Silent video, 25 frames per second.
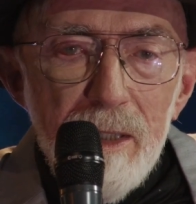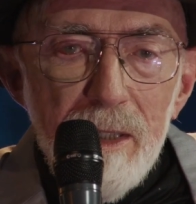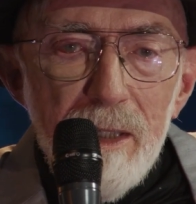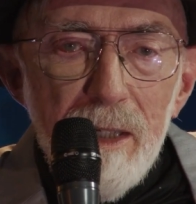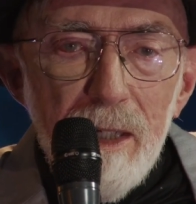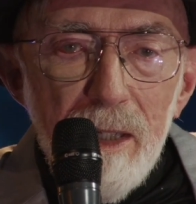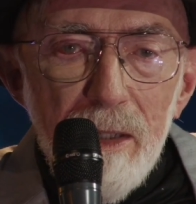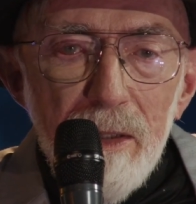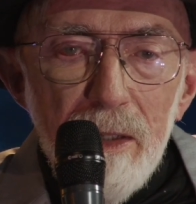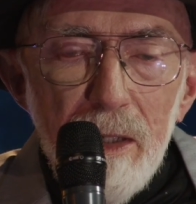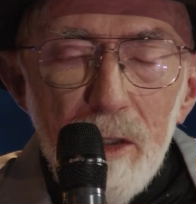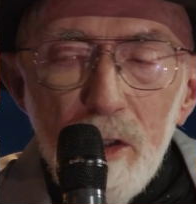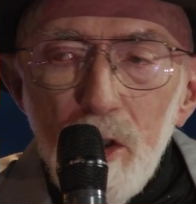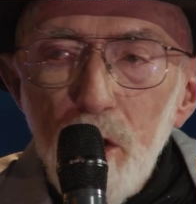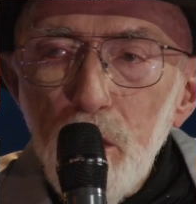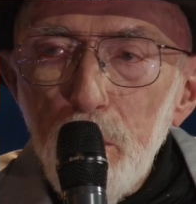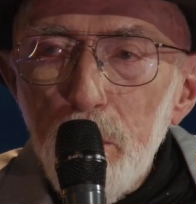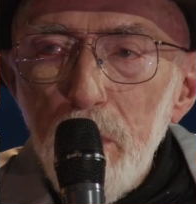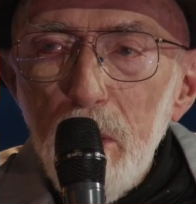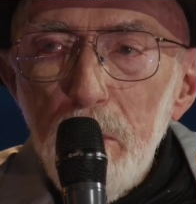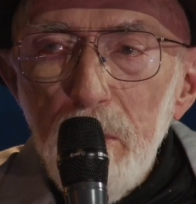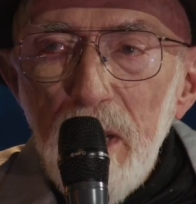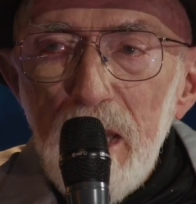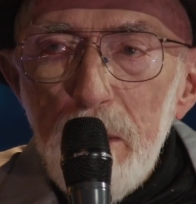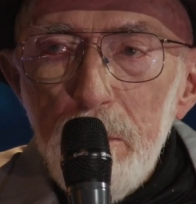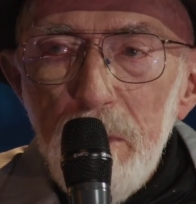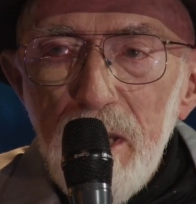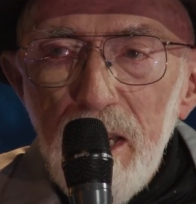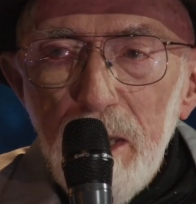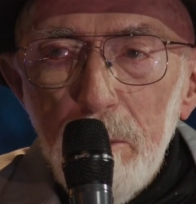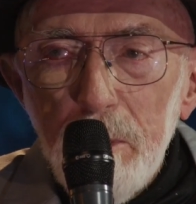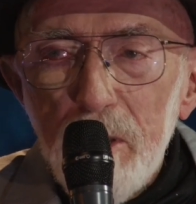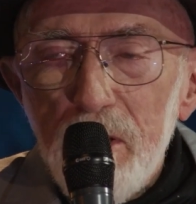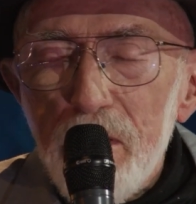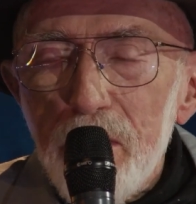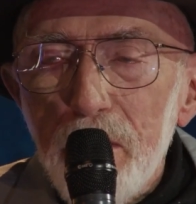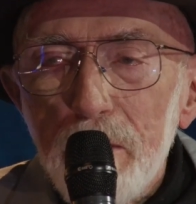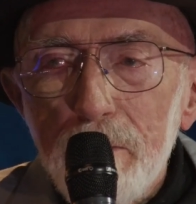and that Cooper may be able
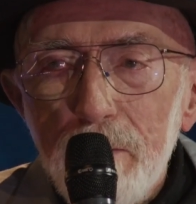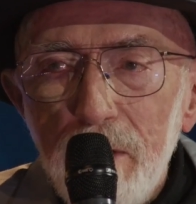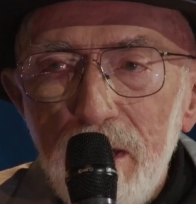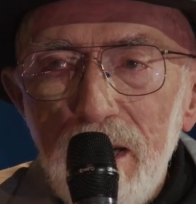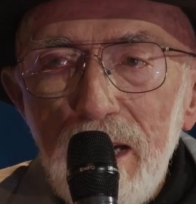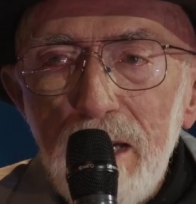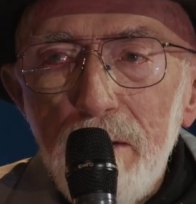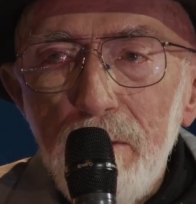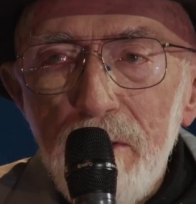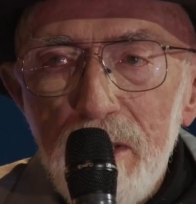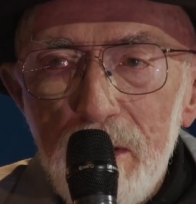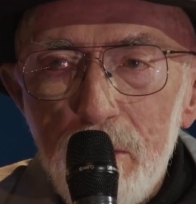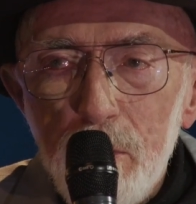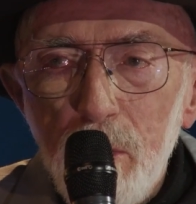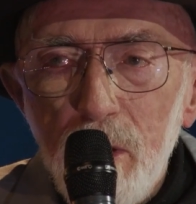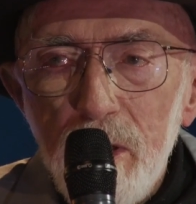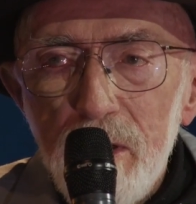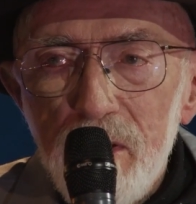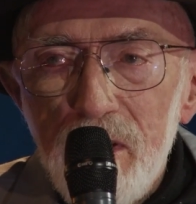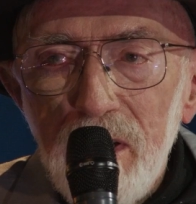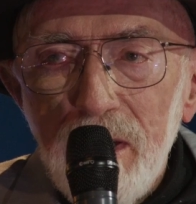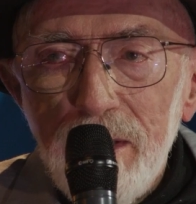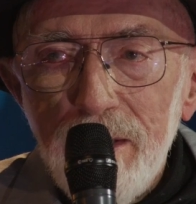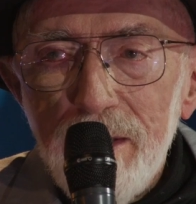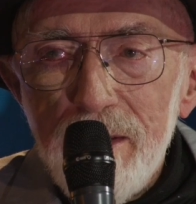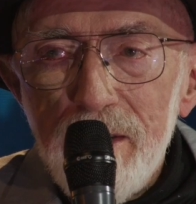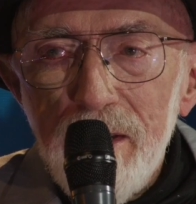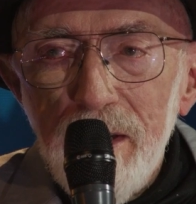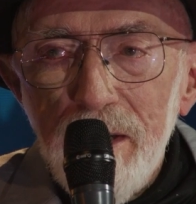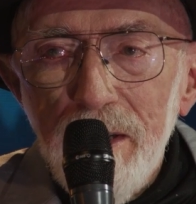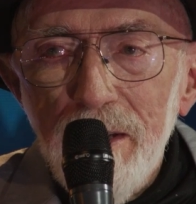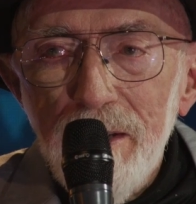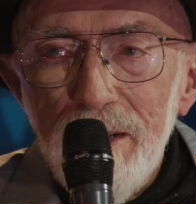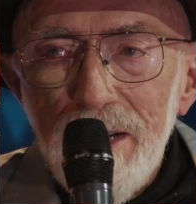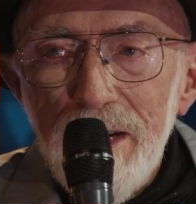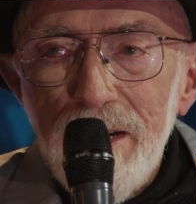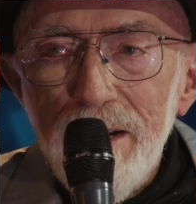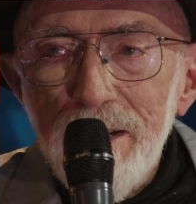to survive these more gentle
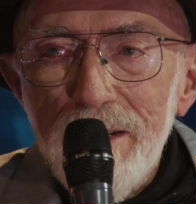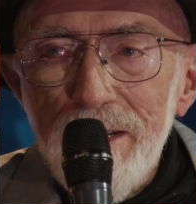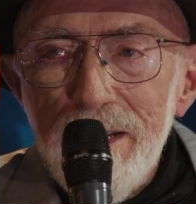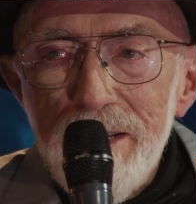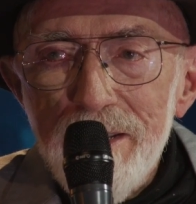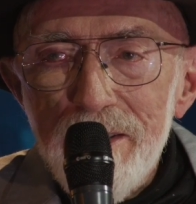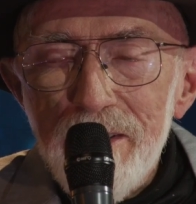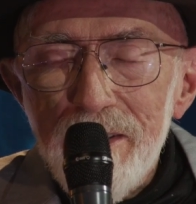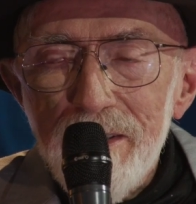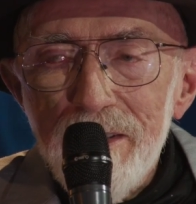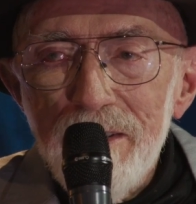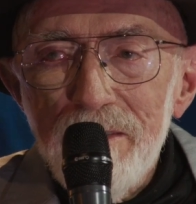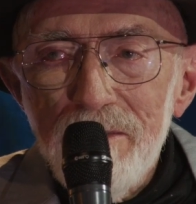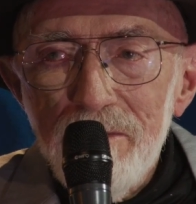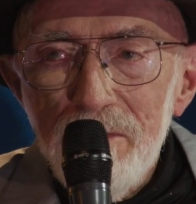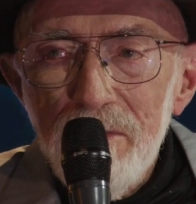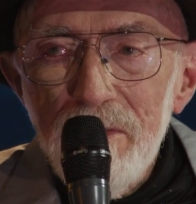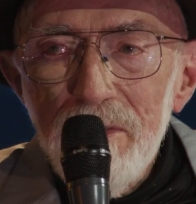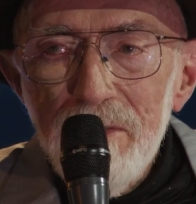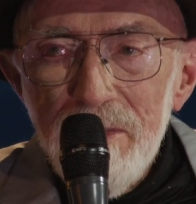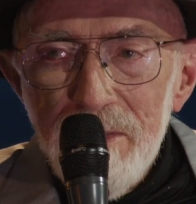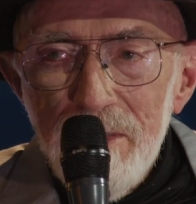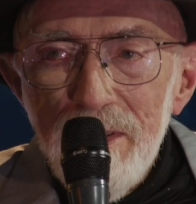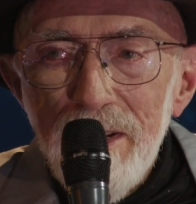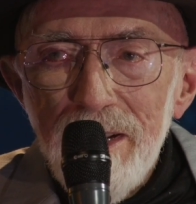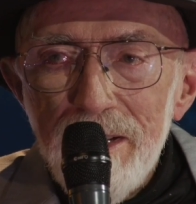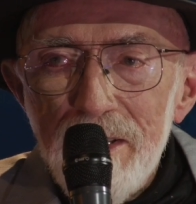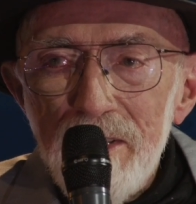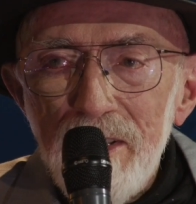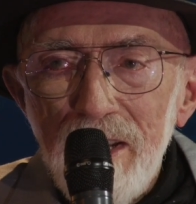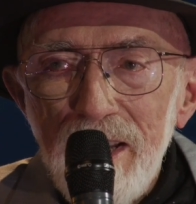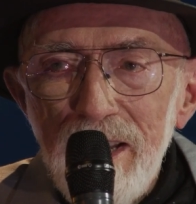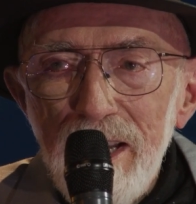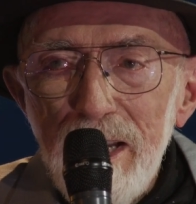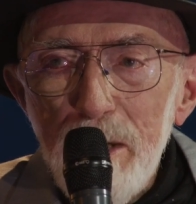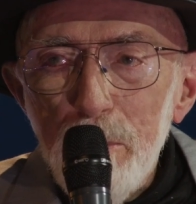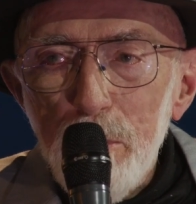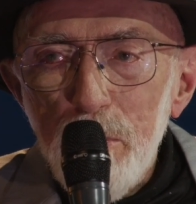singularities and
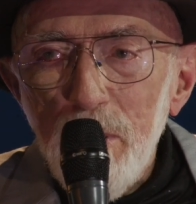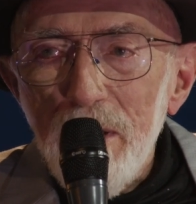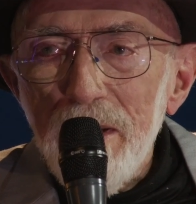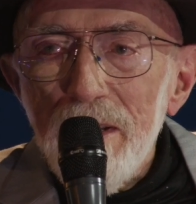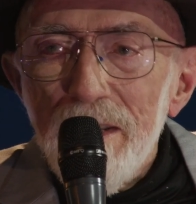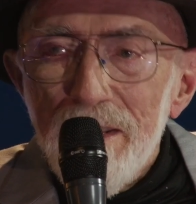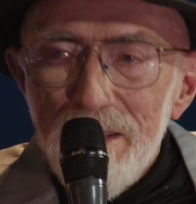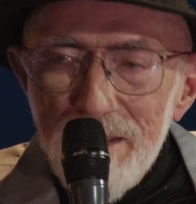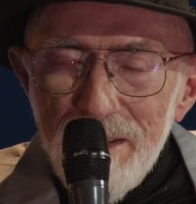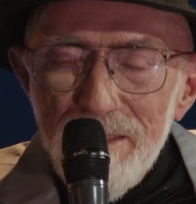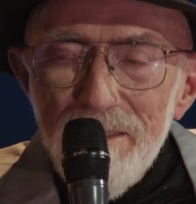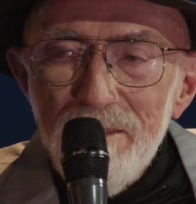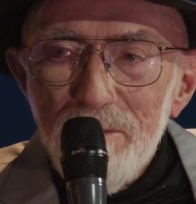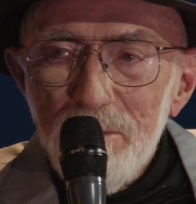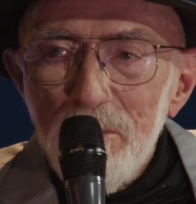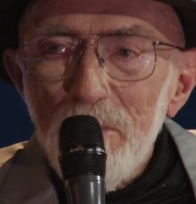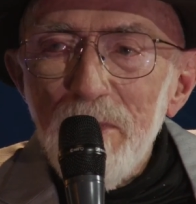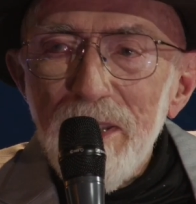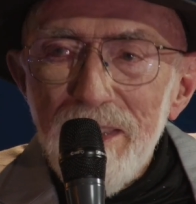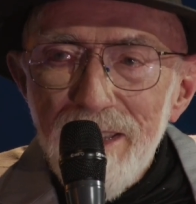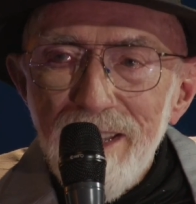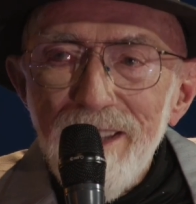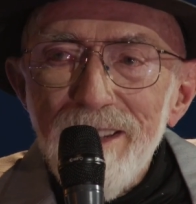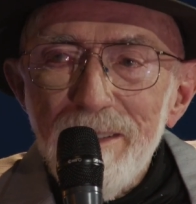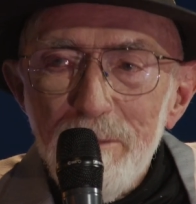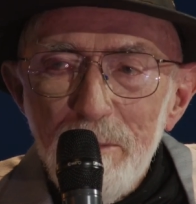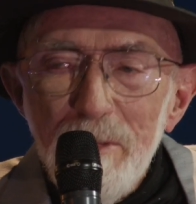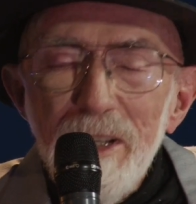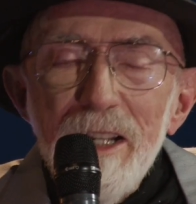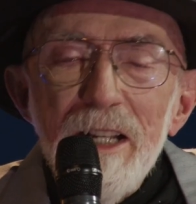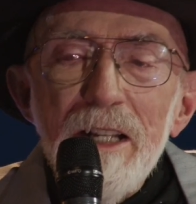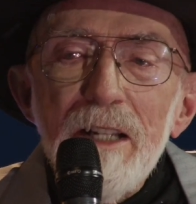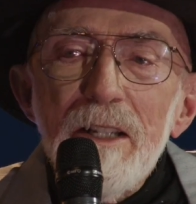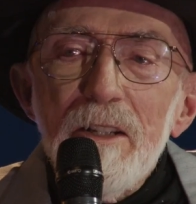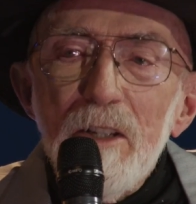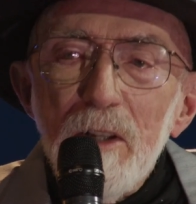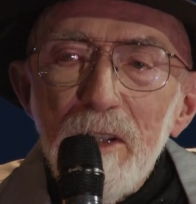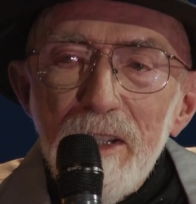escape. But
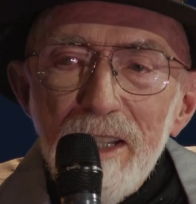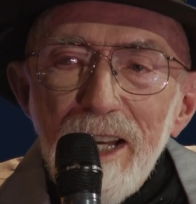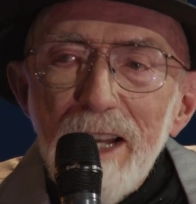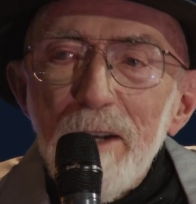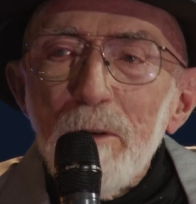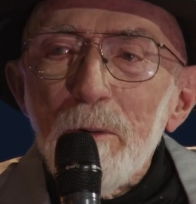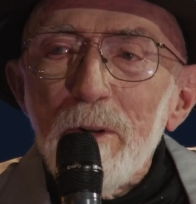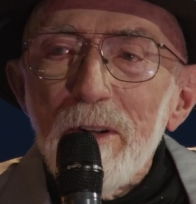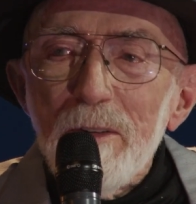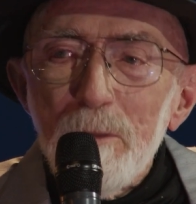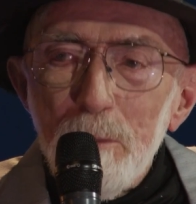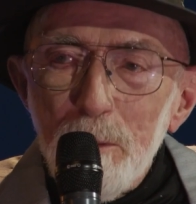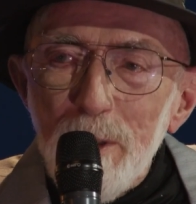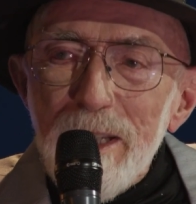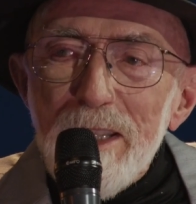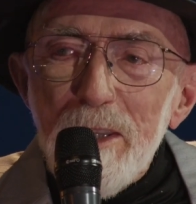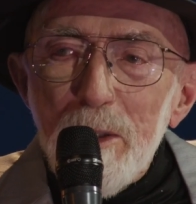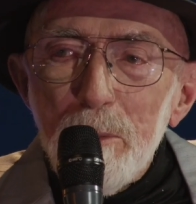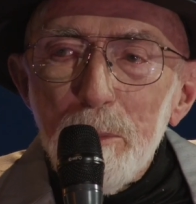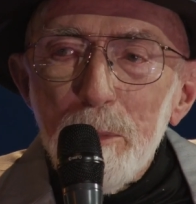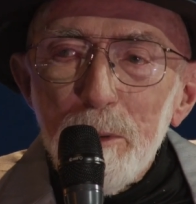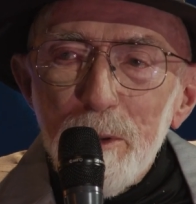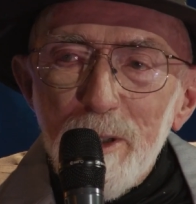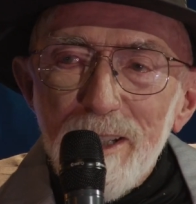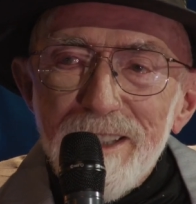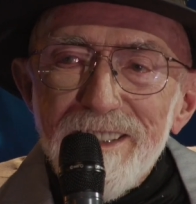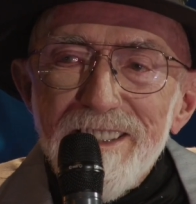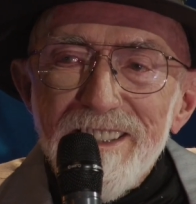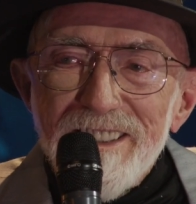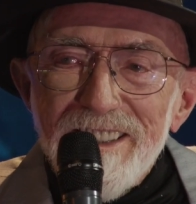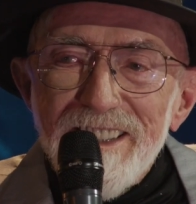you've got to read the book to